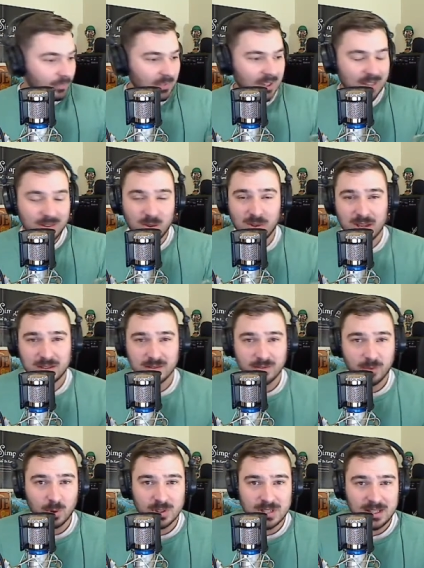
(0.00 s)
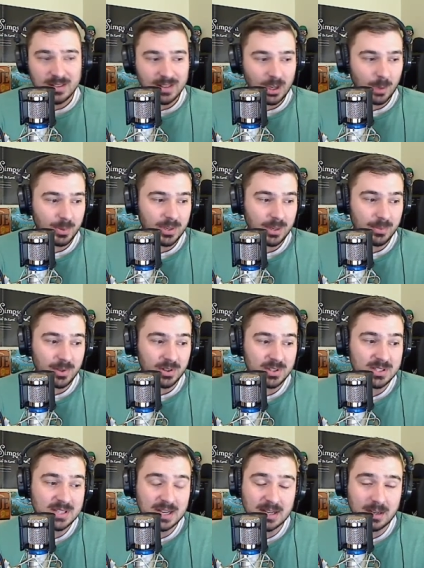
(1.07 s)
in 2014, they opened up their
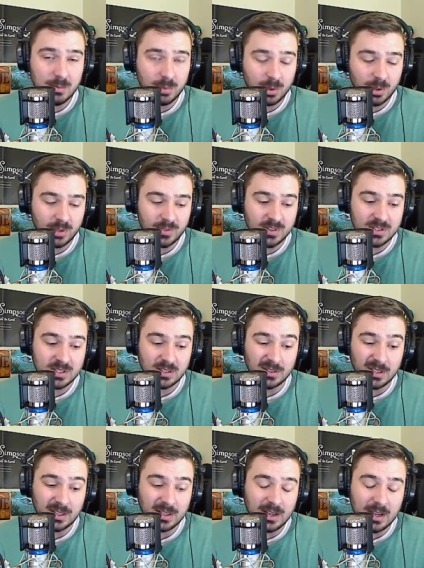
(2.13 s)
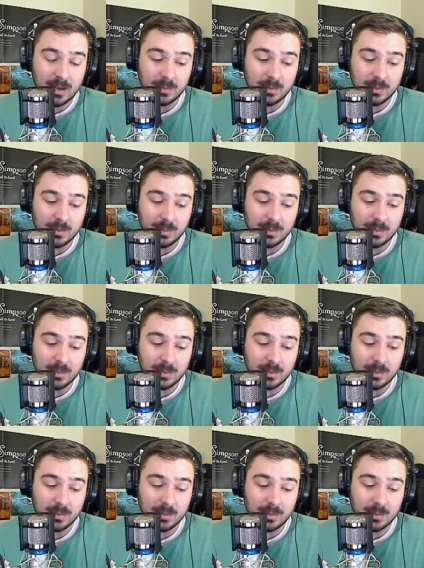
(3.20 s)
second brewing facility.